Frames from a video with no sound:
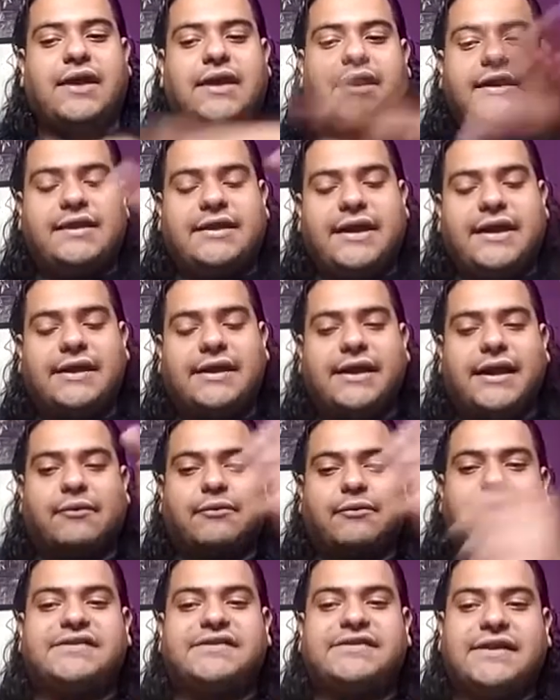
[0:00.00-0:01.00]
and he kind of like
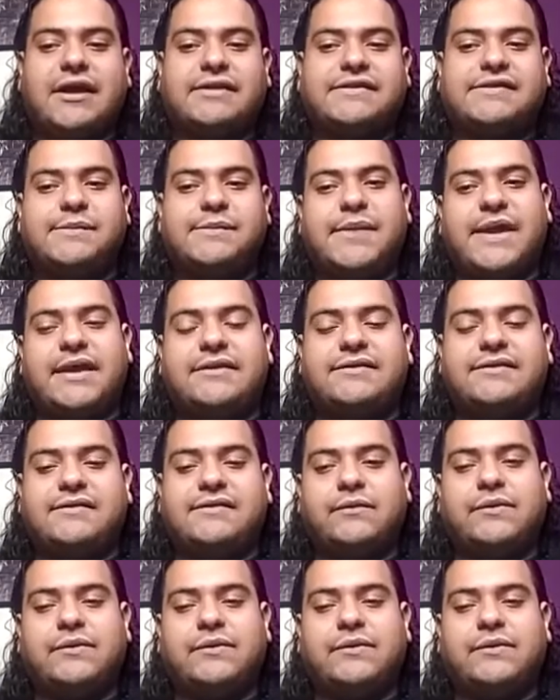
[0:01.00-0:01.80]
rents it out to bands.